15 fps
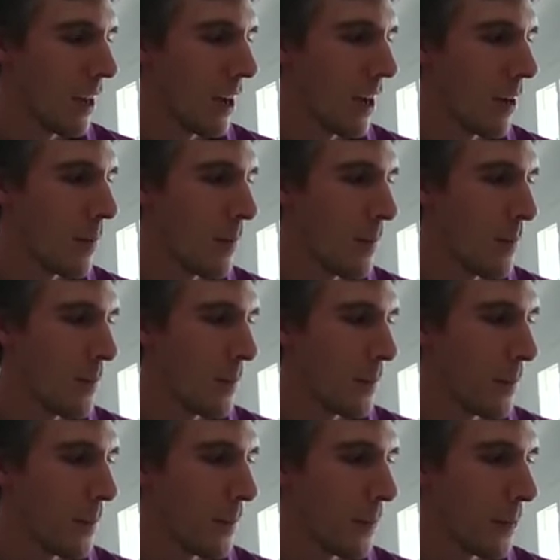
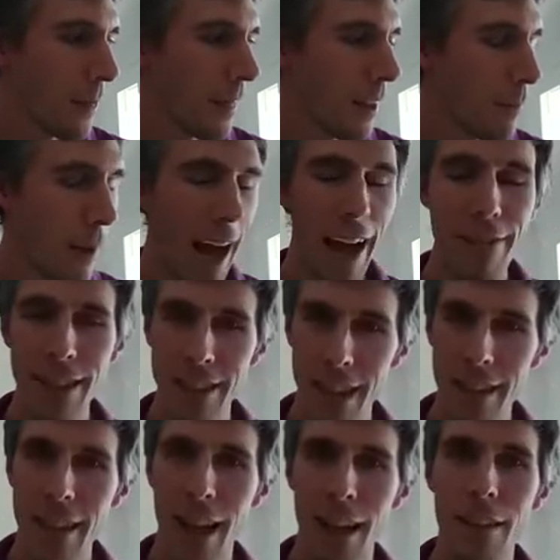But having
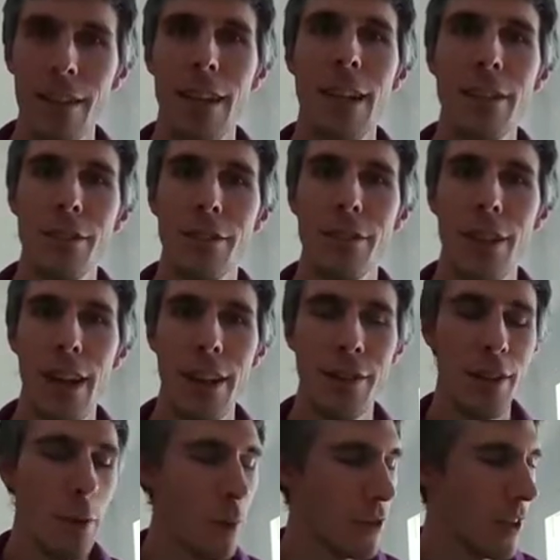said that,
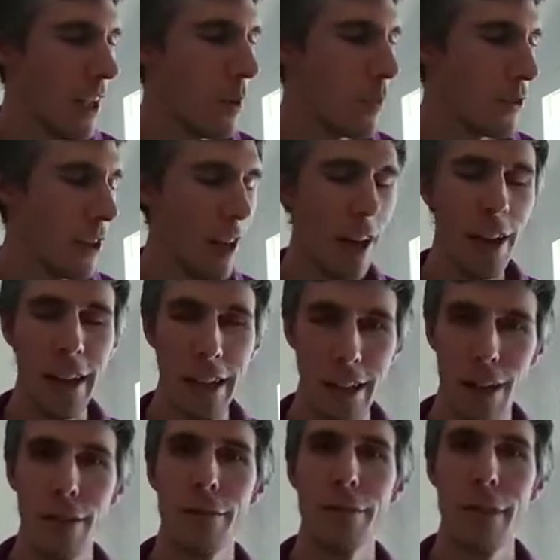it was a learning
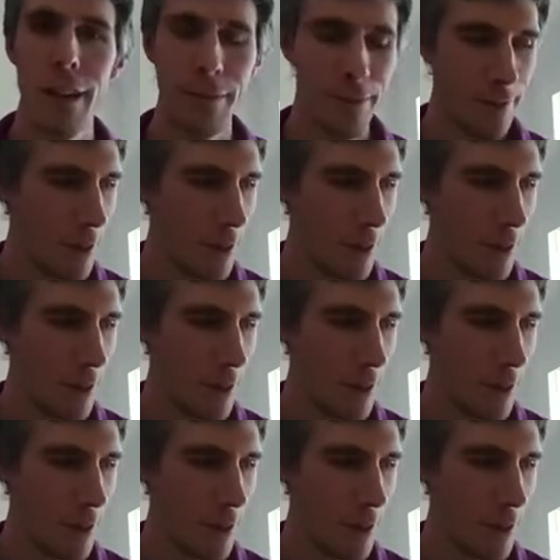curve, right?